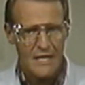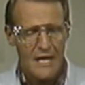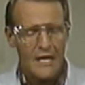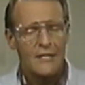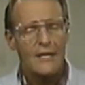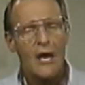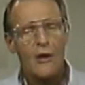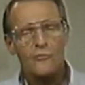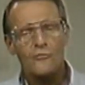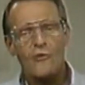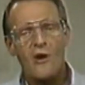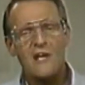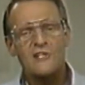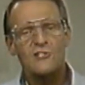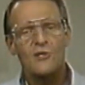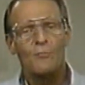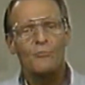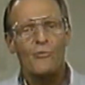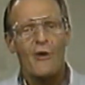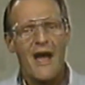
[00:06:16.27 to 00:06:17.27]
Now try
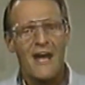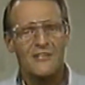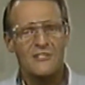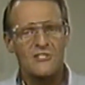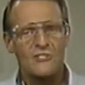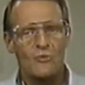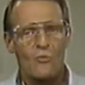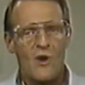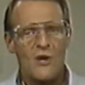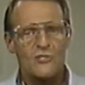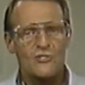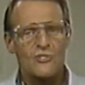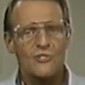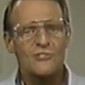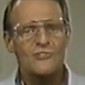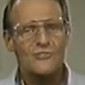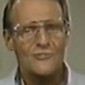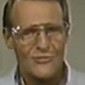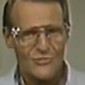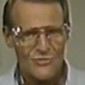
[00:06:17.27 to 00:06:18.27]
some practice
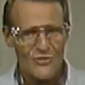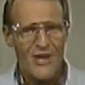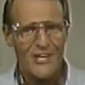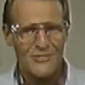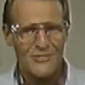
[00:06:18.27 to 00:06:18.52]
questions to check